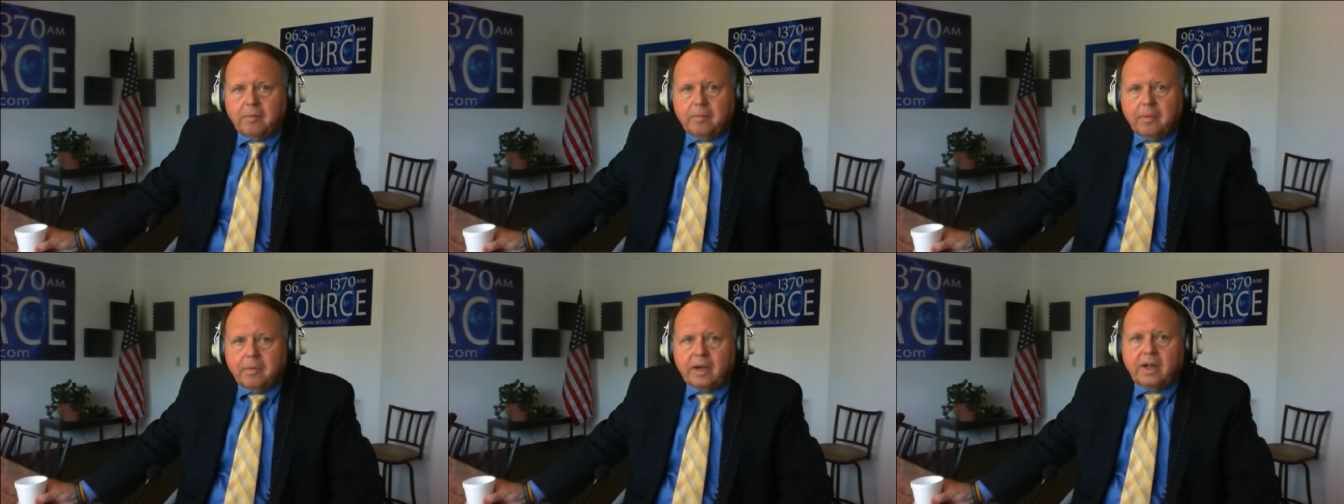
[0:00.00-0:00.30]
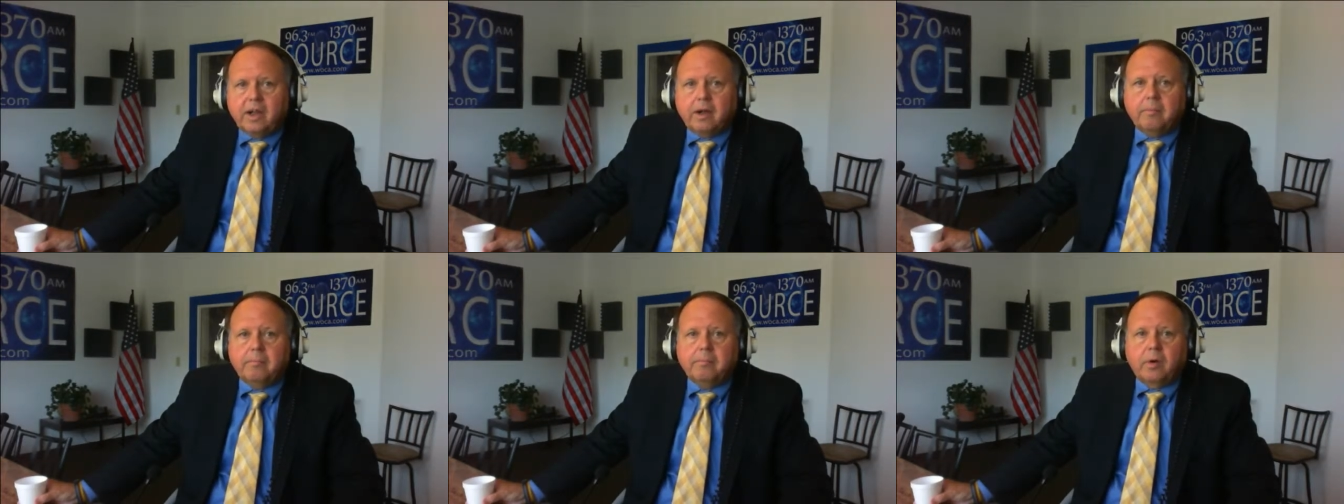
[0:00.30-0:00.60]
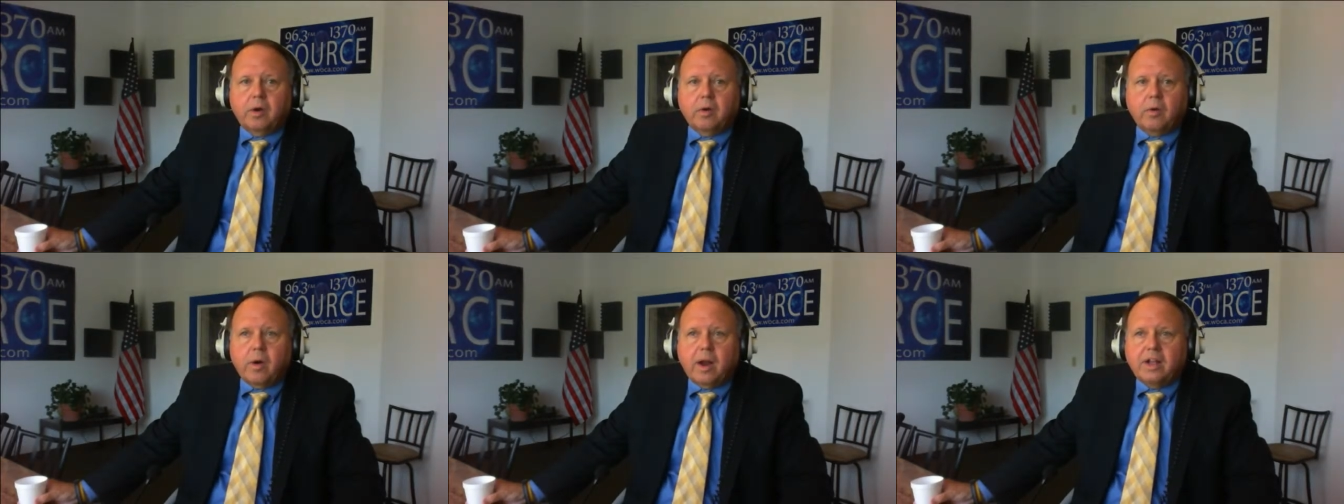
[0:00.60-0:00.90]
Many of
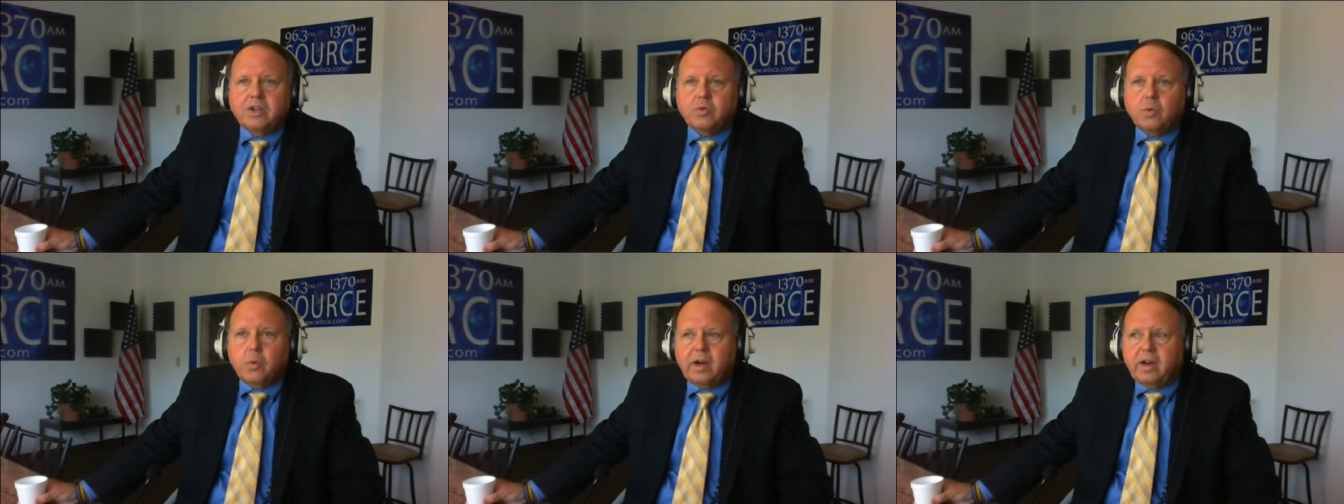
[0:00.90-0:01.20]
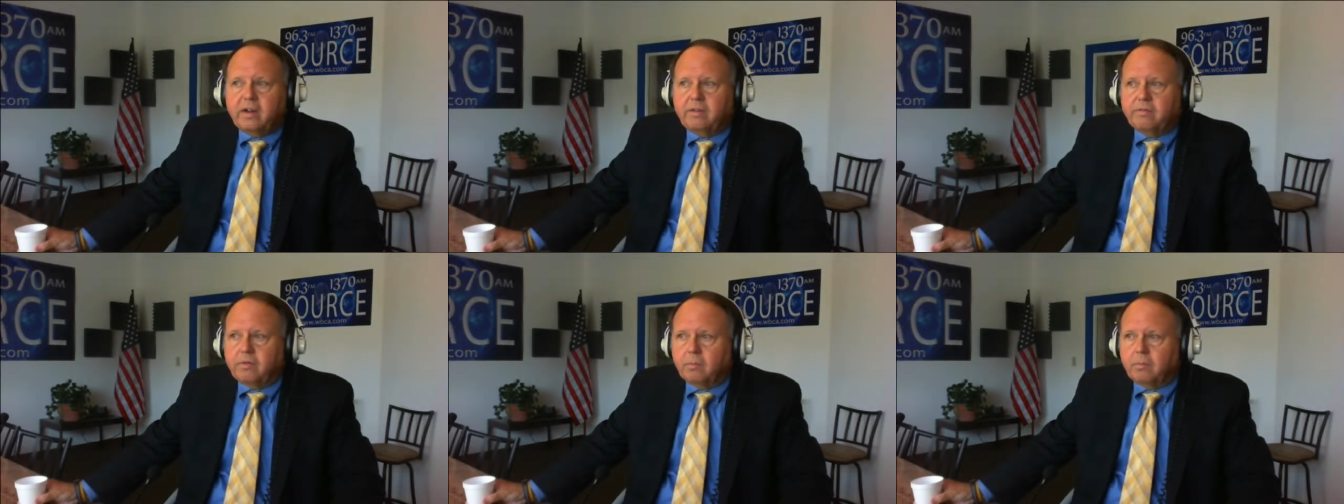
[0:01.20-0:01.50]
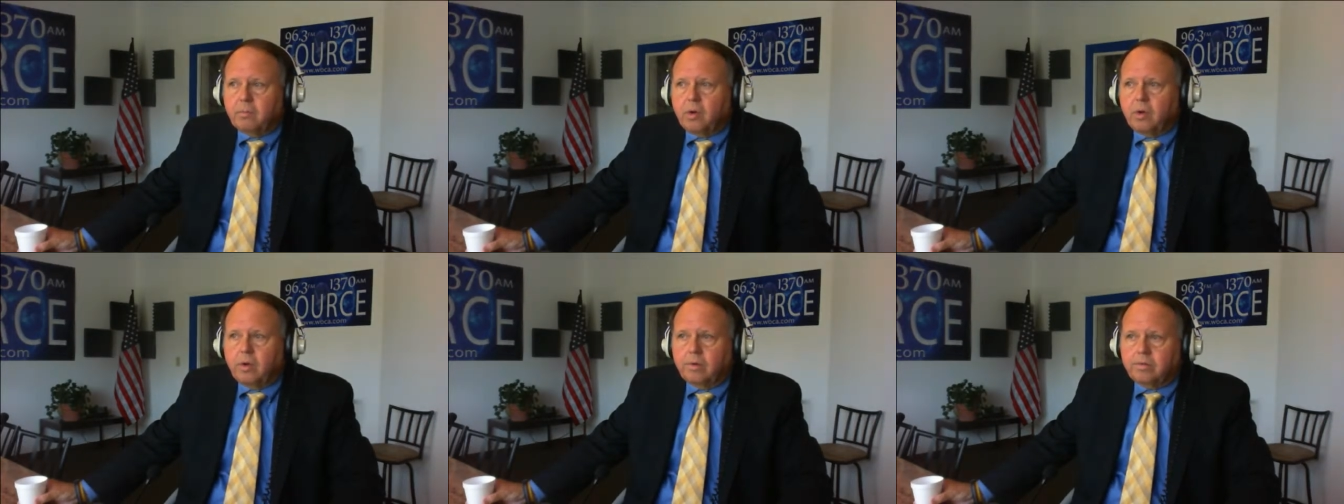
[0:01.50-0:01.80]
them are graduating
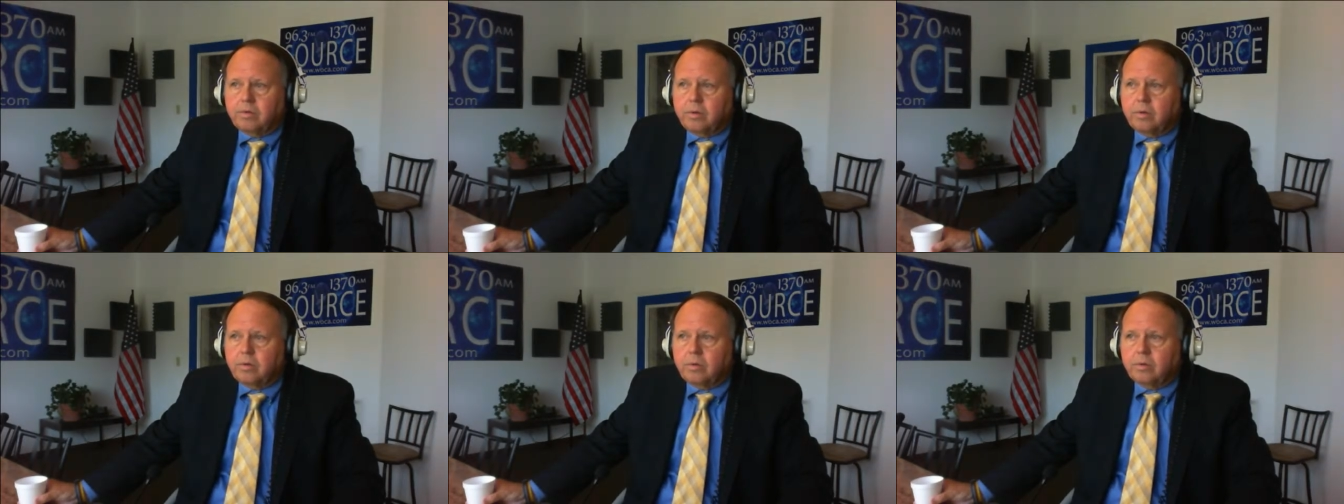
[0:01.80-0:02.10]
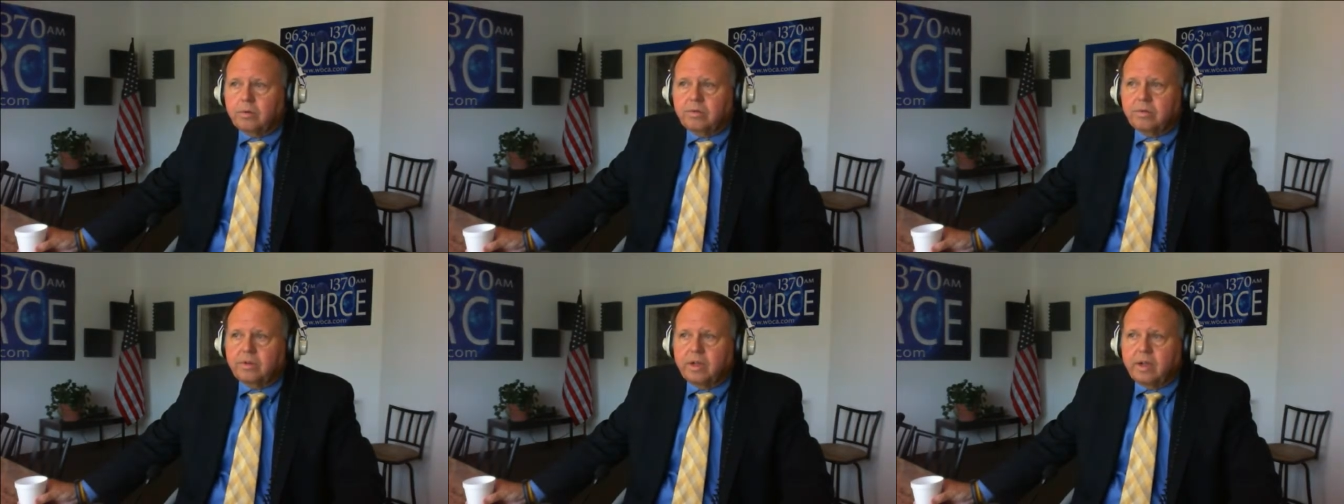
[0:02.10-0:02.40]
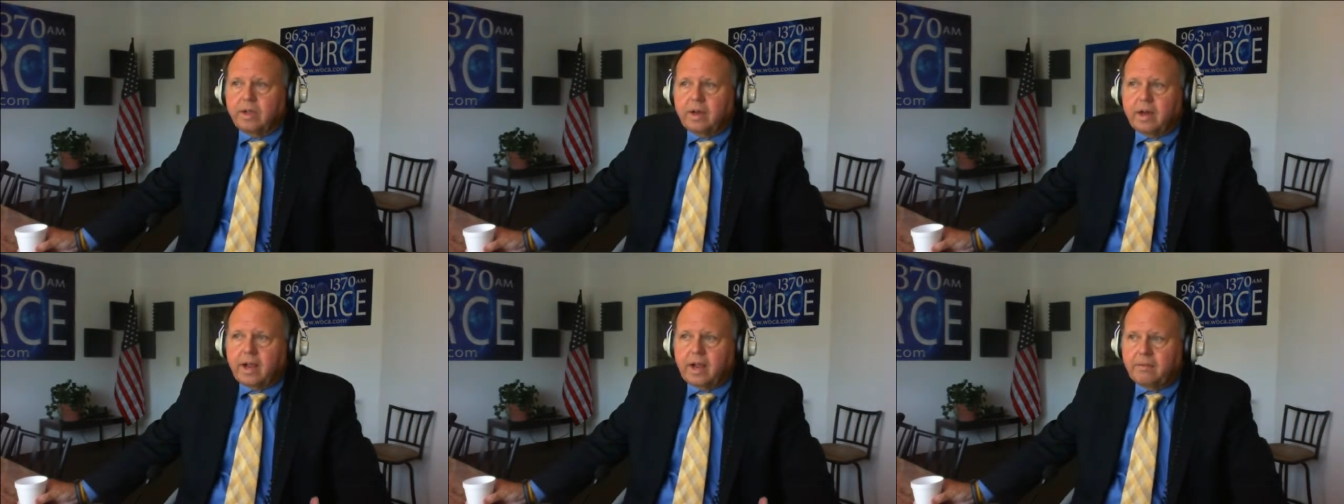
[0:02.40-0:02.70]
from law schools
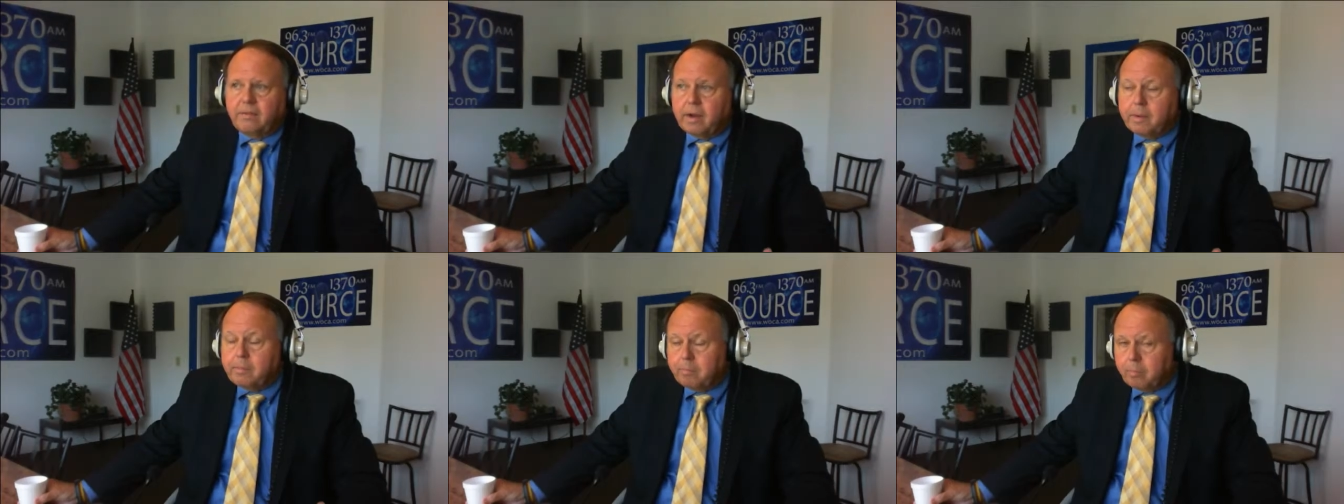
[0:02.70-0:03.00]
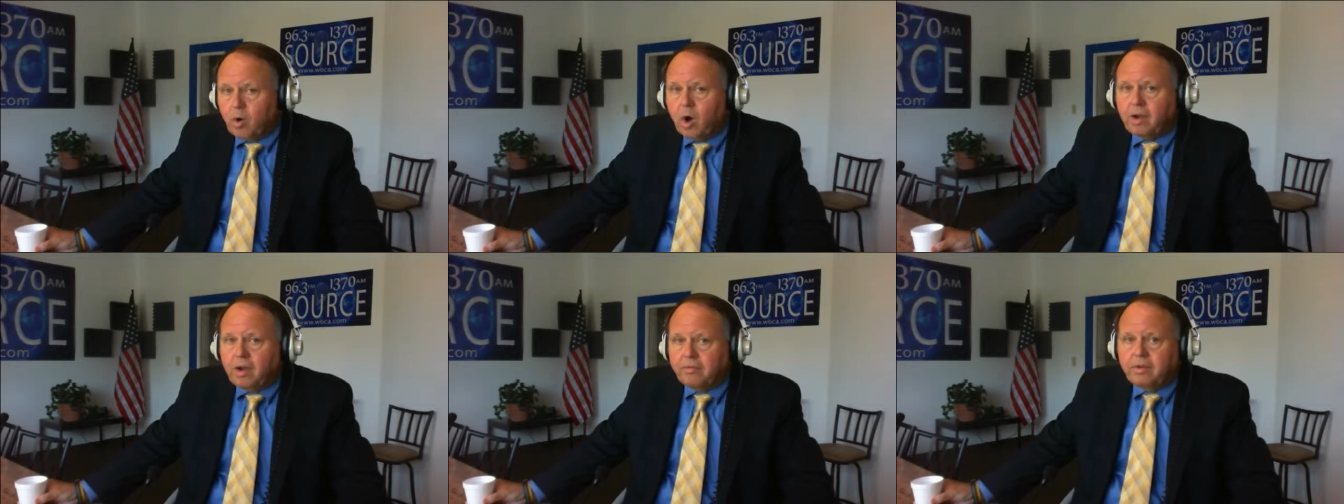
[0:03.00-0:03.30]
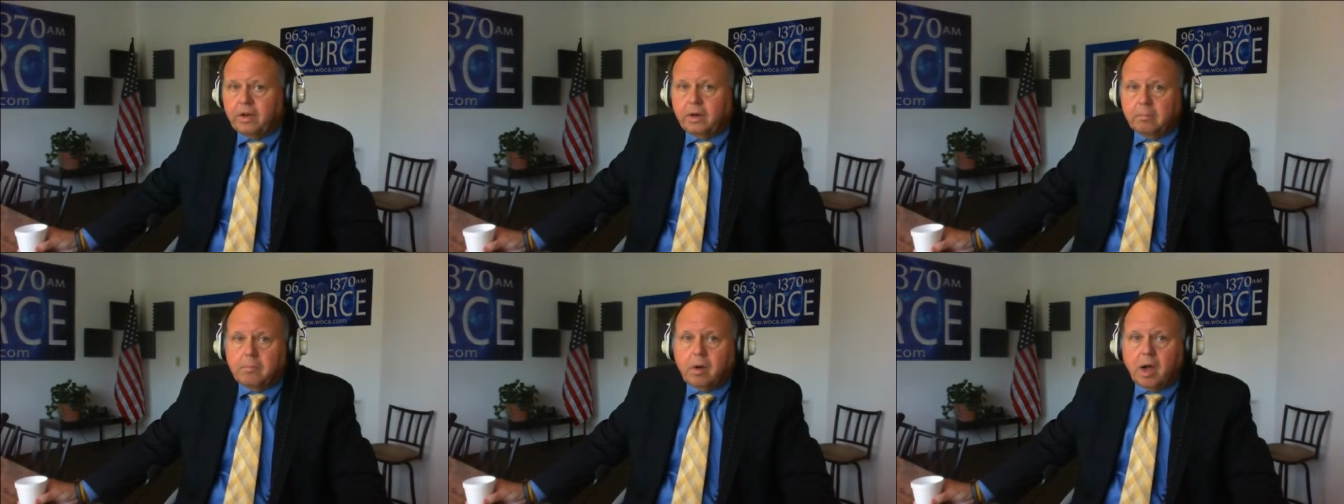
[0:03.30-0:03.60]
that have a
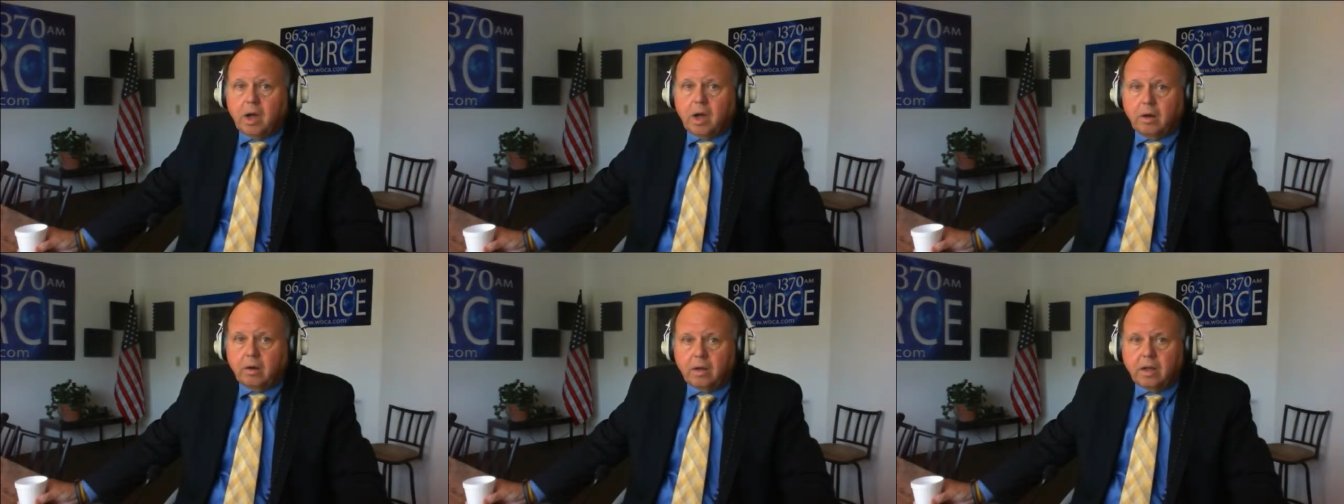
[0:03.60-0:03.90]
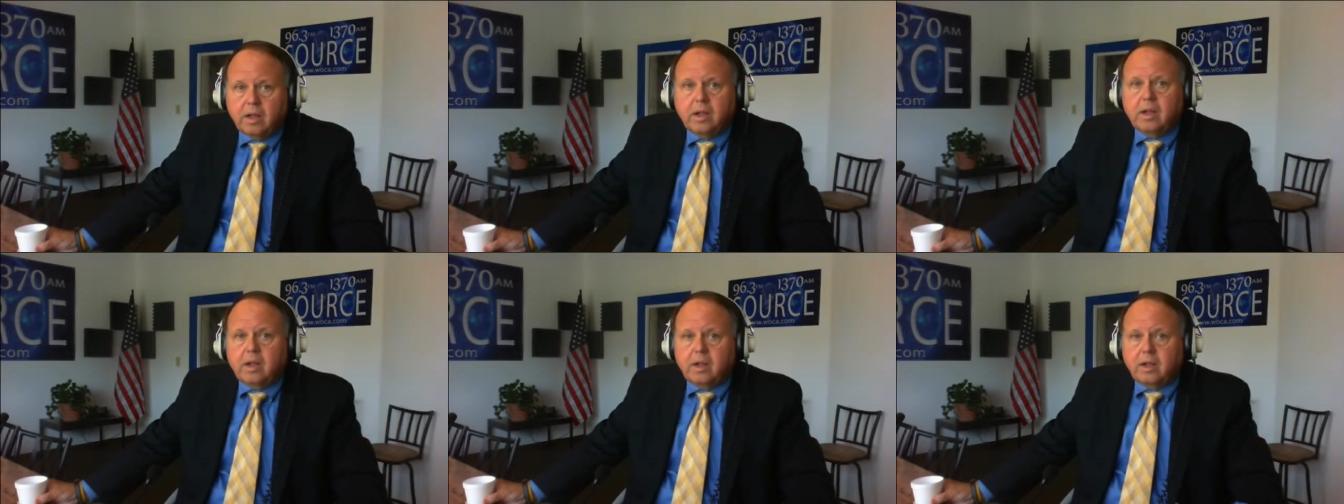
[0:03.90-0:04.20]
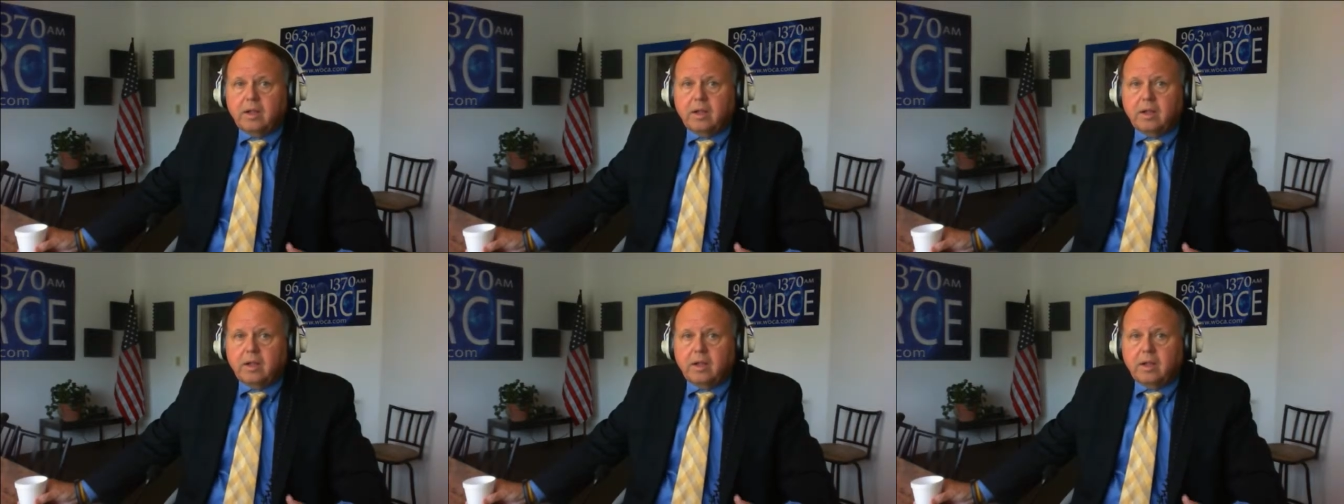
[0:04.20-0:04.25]
profit model.